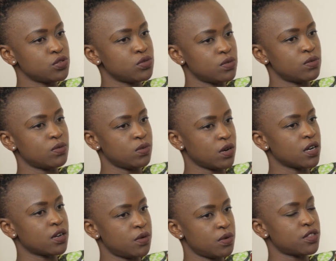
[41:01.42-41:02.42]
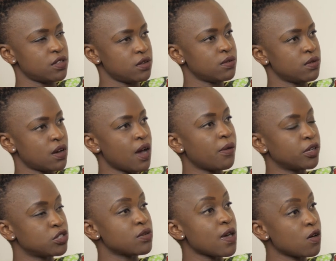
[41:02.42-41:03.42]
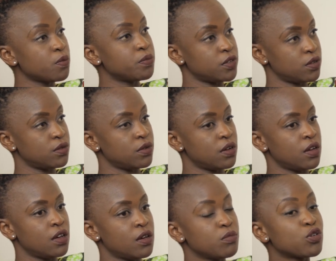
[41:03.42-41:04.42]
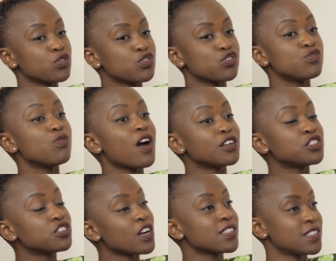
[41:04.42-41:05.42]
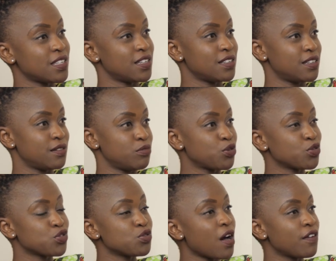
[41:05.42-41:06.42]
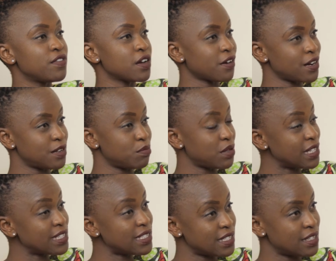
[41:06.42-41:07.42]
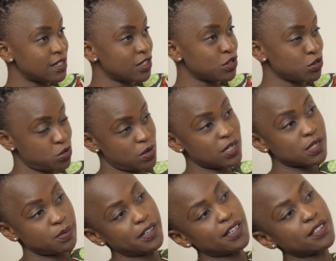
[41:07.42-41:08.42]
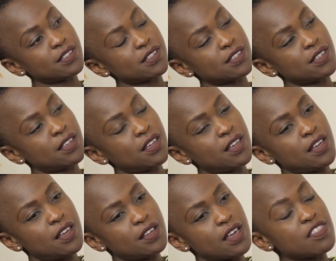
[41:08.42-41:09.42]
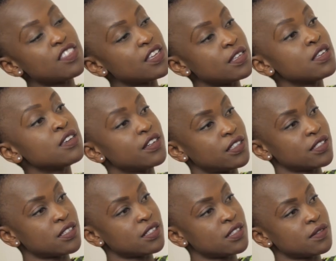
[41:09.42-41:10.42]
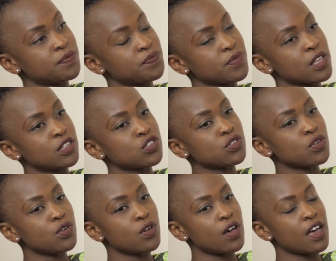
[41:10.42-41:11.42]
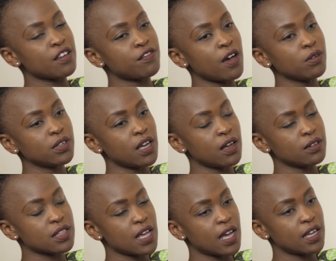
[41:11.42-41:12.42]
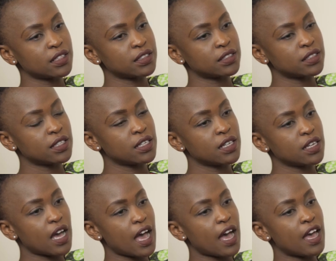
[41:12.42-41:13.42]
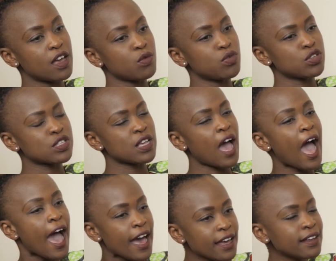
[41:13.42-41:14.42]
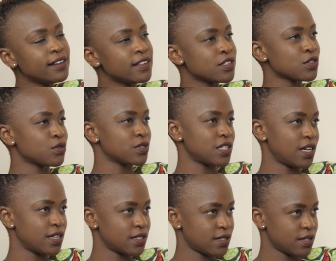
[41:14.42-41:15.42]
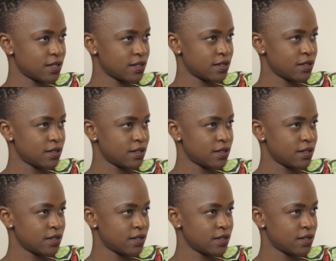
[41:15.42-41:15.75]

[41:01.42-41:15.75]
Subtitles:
to work with you. I want to help you because you are trusted, because you have the credibility due to experience and the years. So I found out that I was highly scrutinized